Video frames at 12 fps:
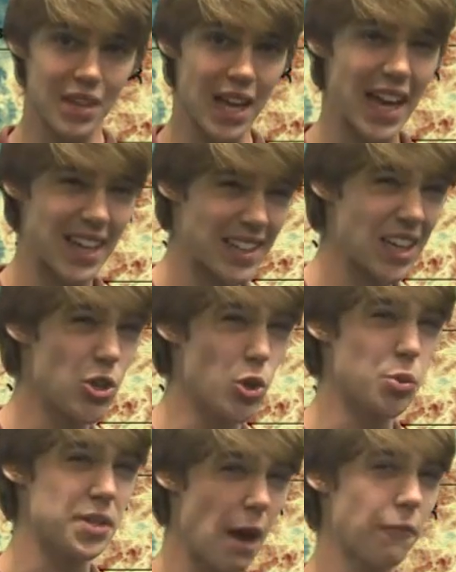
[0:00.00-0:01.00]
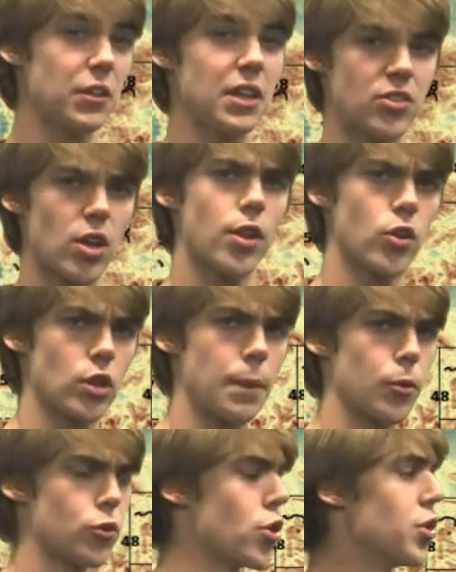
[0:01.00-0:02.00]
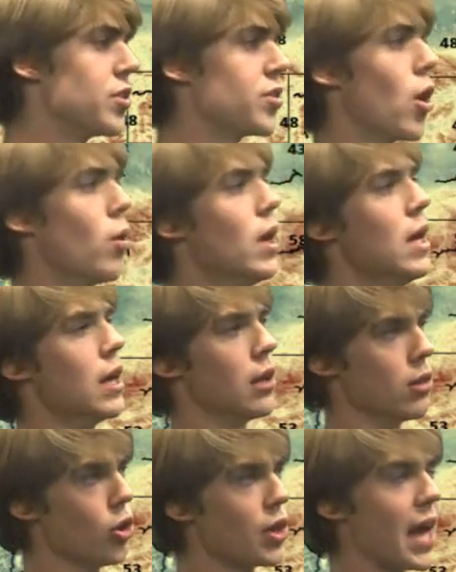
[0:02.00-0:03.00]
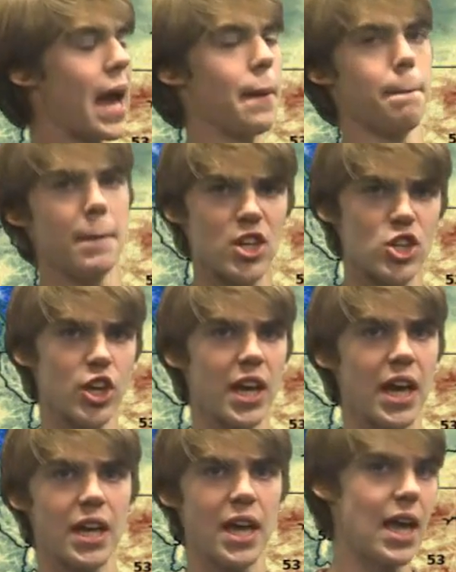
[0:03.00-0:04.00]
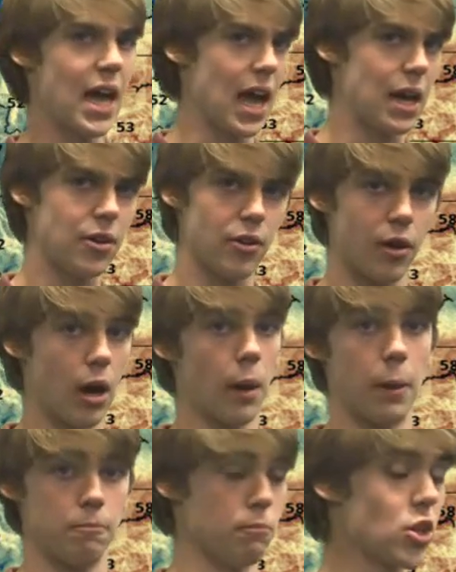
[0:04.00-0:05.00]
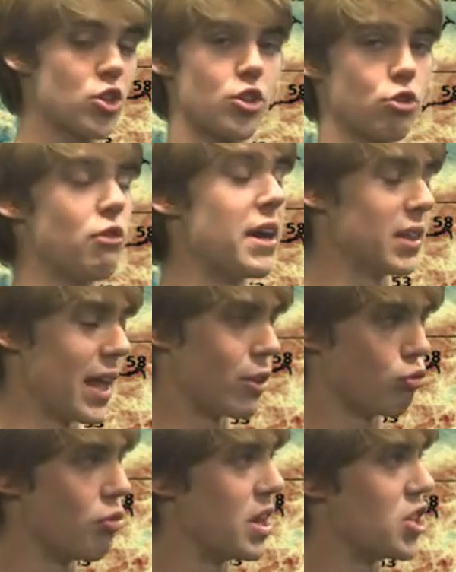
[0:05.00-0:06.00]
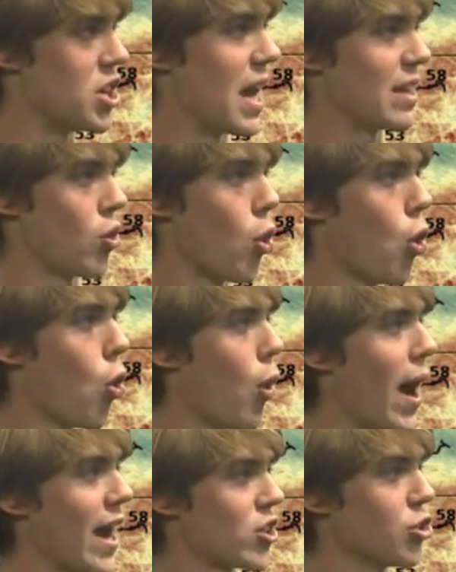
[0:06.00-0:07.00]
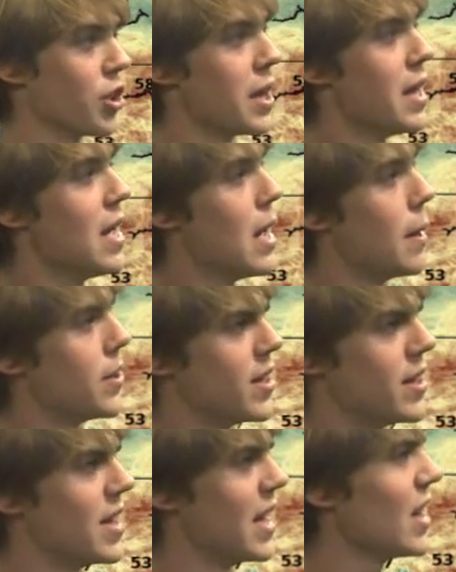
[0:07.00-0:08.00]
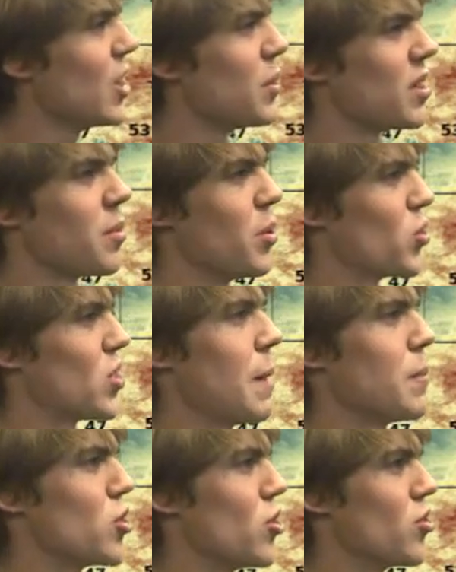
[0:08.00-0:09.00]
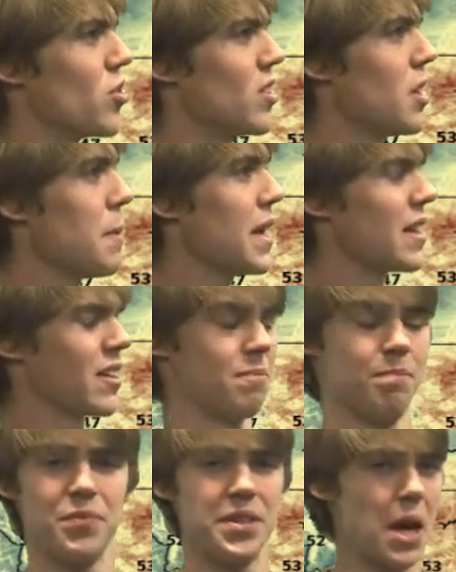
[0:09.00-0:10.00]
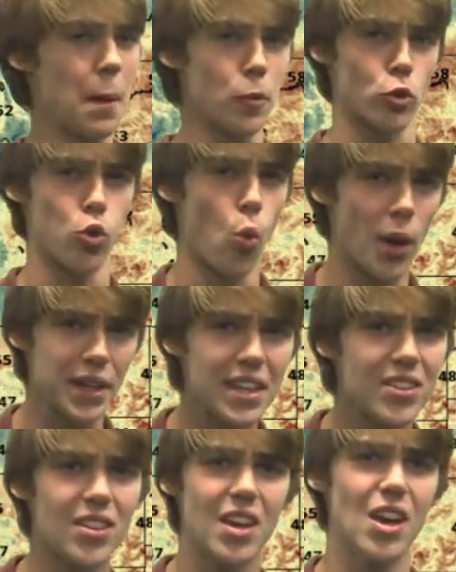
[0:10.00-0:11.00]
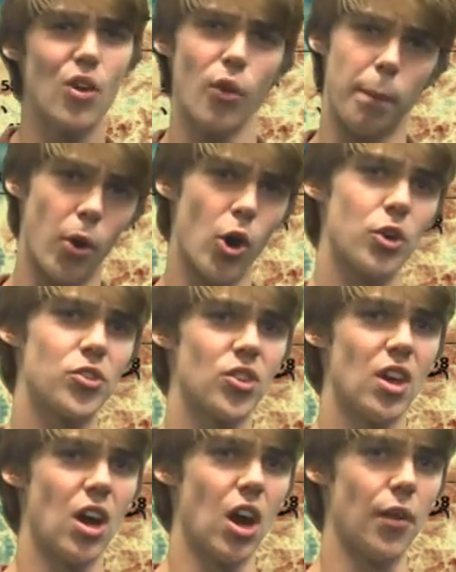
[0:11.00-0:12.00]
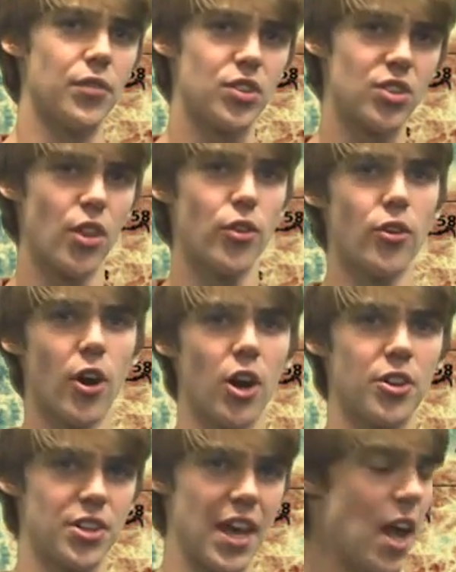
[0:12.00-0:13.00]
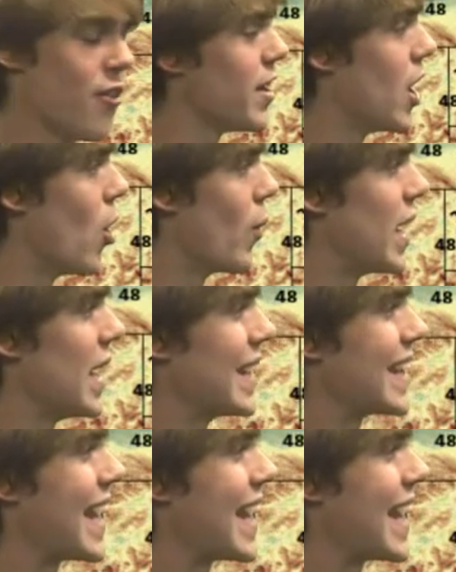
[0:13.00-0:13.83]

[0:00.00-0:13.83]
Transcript: I can tell you who definitely saw those upper 30s though. Look at Michigan and much of the Great Lakes region as a whole, actually, dealing with some of those temperatures dipping into the upper 20s for parts of southern Ontario in